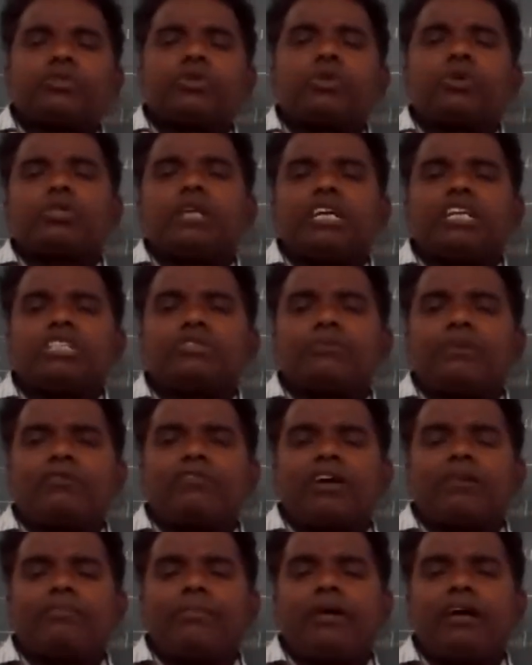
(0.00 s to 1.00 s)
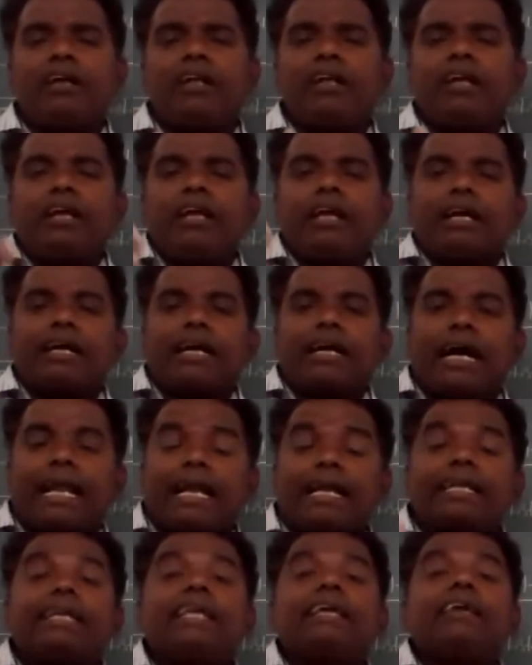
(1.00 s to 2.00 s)
So that is what ma
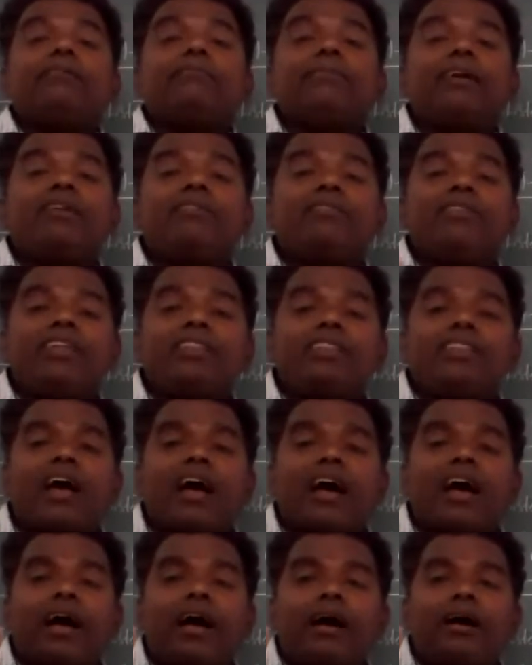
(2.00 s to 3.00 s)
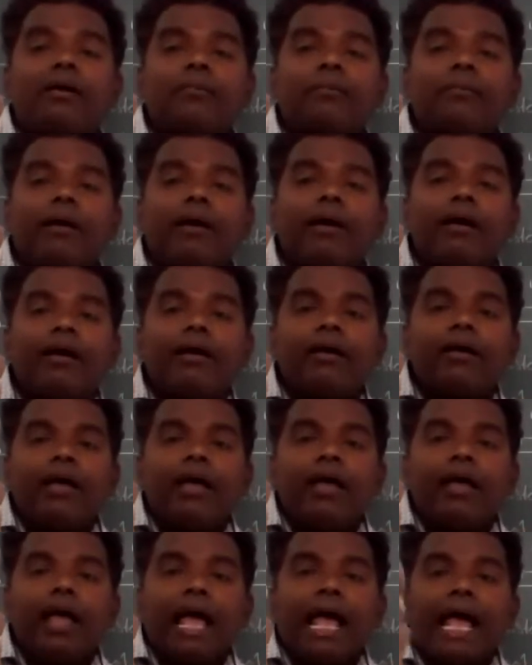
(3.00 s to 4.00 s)
connecting between the
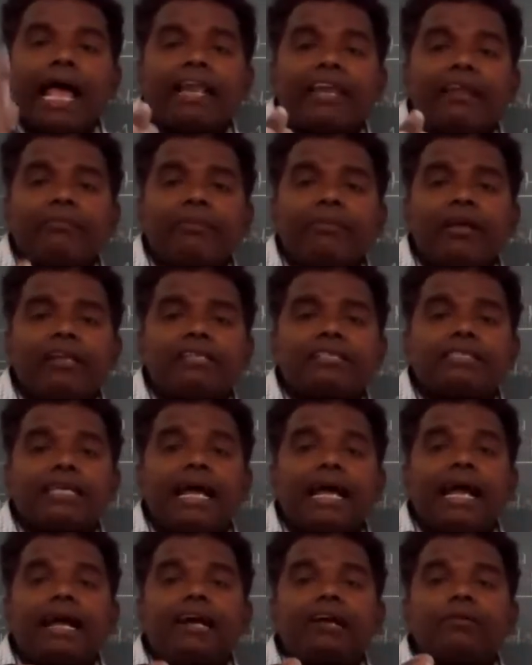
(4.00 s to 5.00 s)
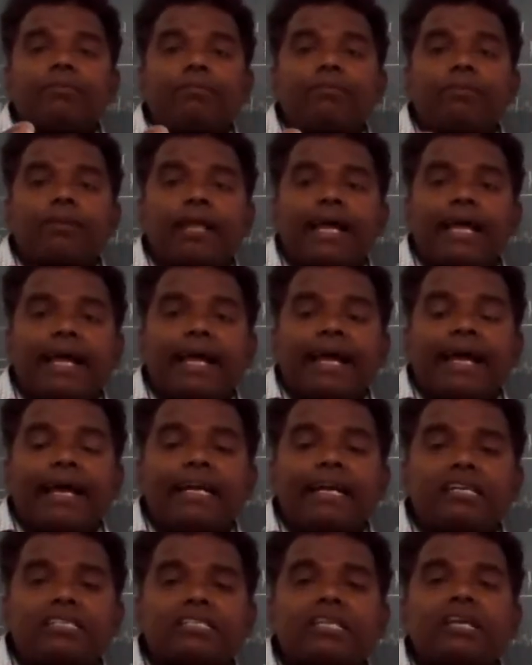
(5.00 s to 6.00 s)
animals and
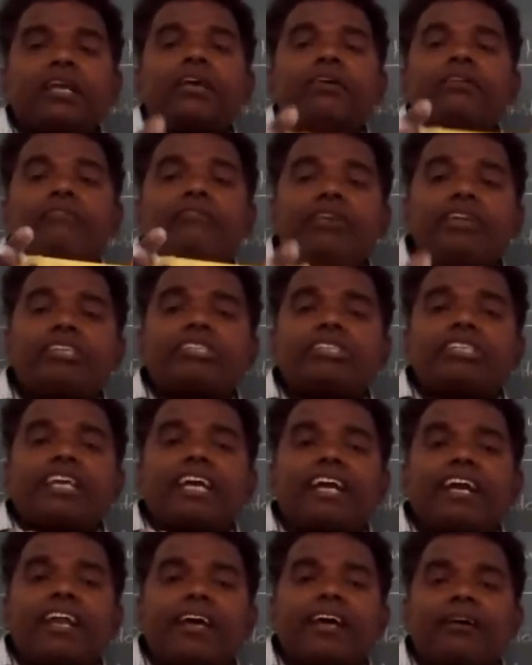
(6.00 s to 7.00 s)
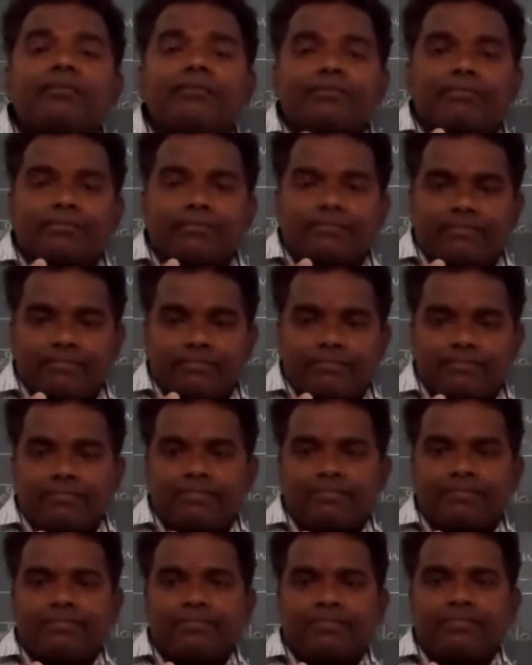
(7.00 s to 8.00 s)
plants. Which kingdom?
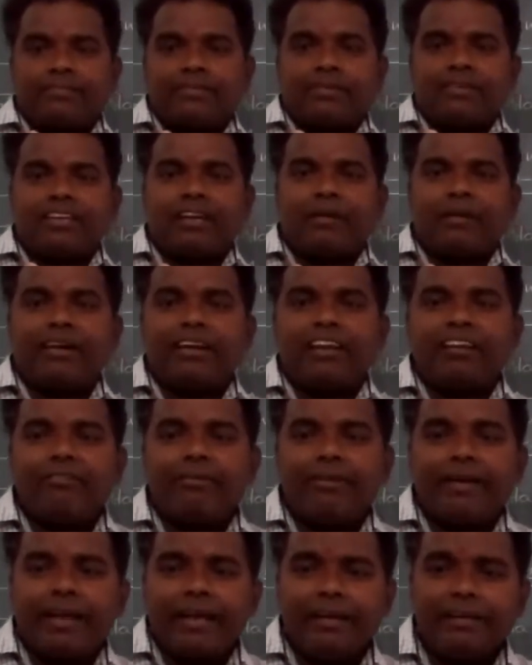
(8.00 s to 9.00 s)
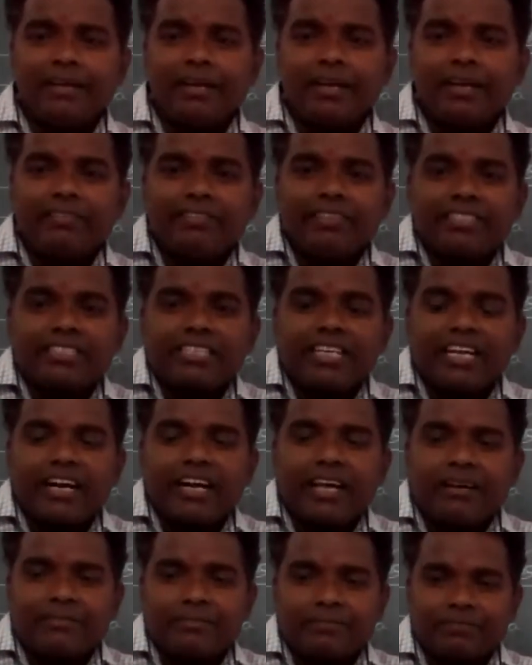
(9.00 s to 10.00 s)
Come on, tell me, beta. Which
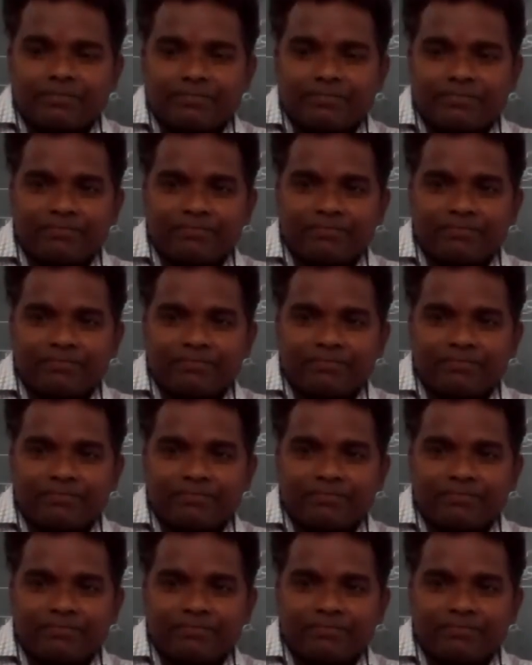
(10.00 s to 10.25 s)
kingdom?